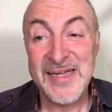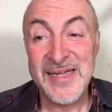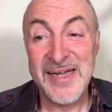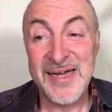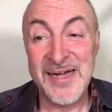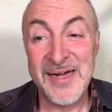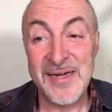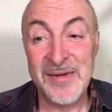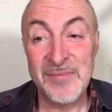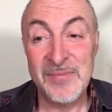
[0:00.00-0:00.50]

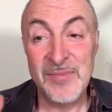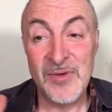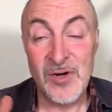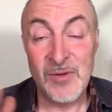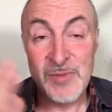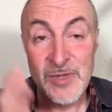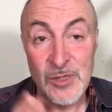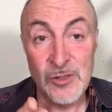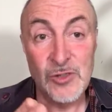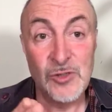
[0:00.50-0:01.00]
On
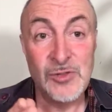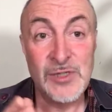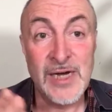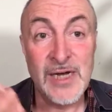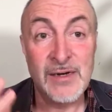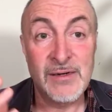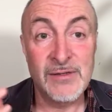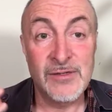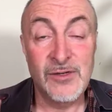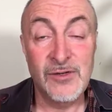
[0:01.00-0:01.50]
my YouTube
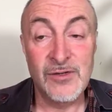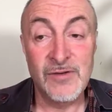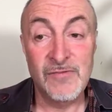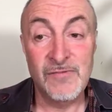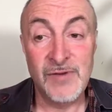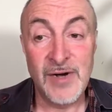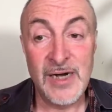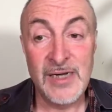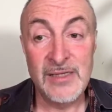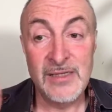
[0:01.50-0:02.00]
channel, you can
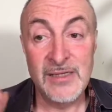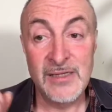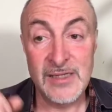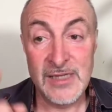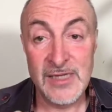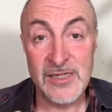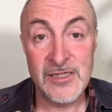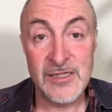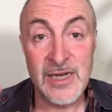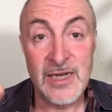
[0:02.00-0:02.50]
find
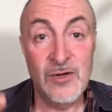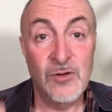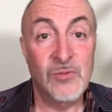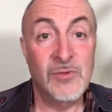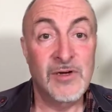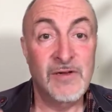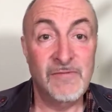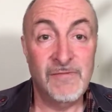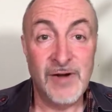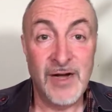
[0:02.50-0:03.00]
this and all
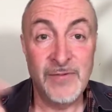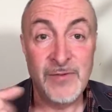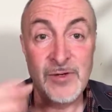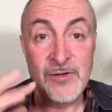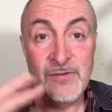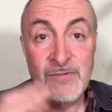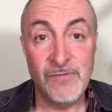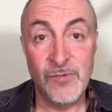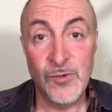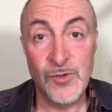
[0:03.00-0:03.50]
my
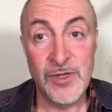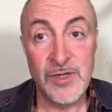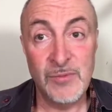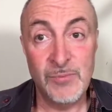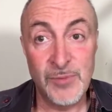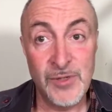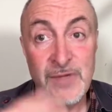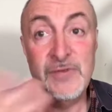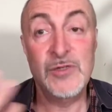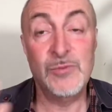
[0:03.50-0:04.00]
540
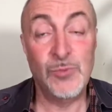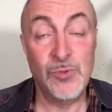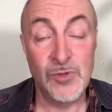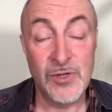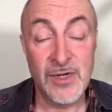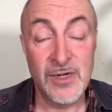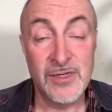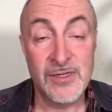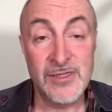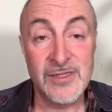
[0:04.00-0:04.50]
previous
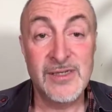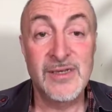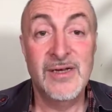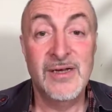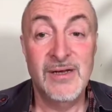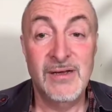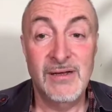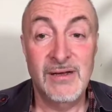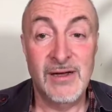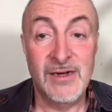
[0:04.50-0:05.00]
broadcasts
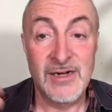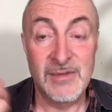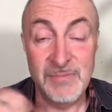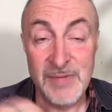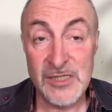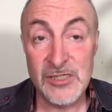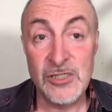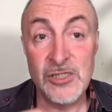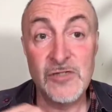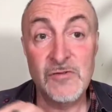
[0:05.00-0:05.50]
under
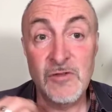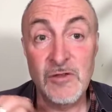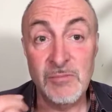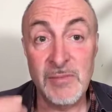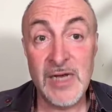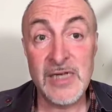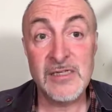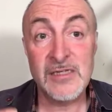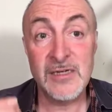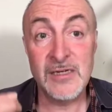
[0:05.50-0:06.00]
Messages from the
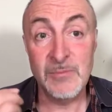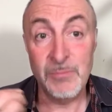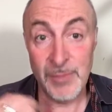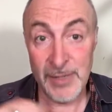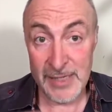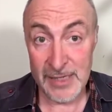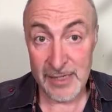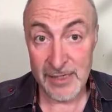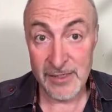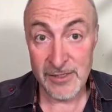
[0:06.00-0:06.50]
Masculine
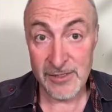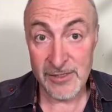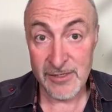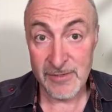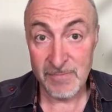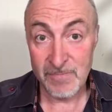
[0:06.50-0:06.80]
playlist.